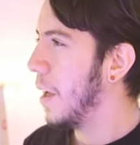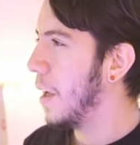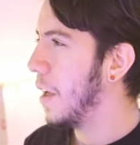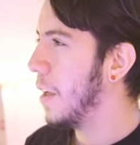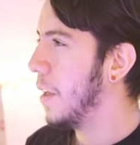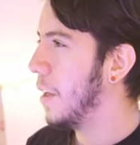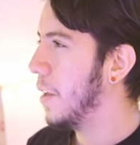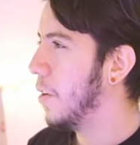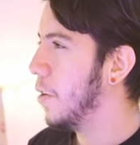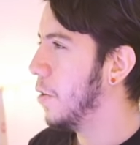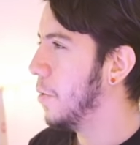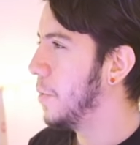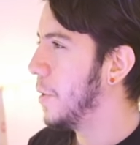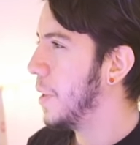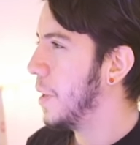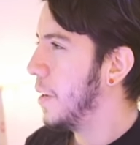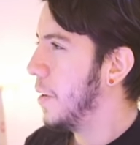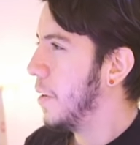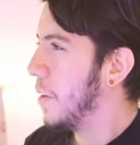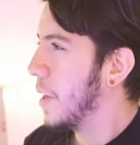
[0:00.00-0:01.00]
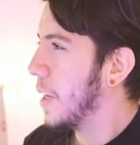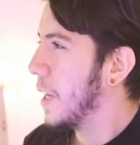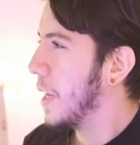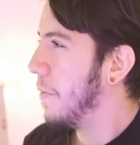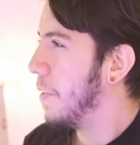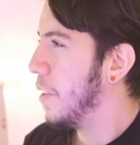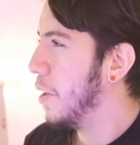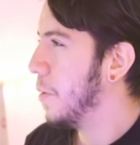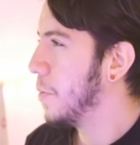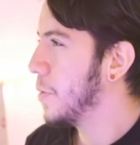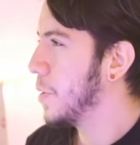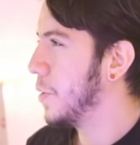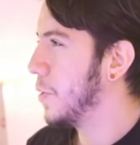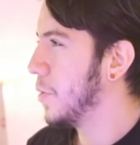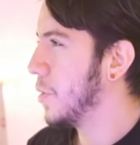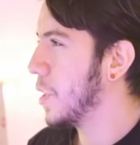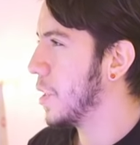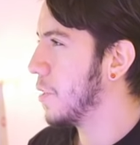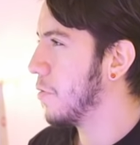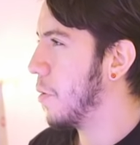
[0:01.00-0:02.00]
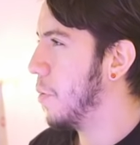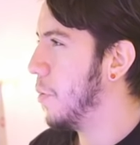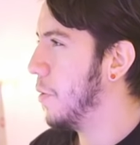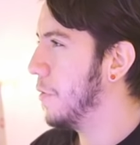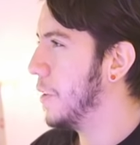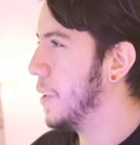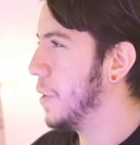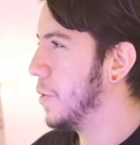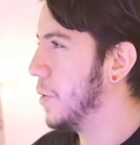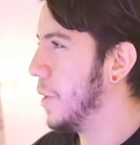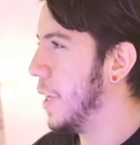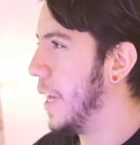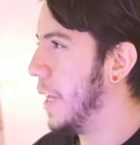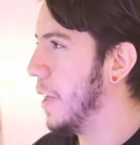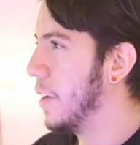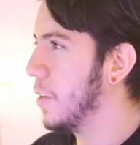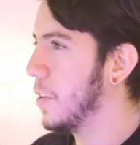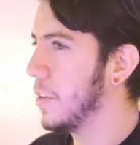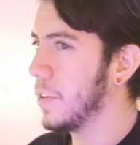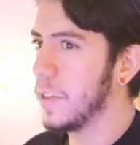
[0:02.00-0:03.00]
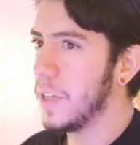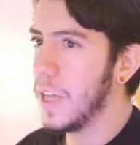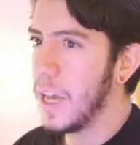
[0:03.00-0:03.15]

I hope that you can have the option to just remove the tool icons.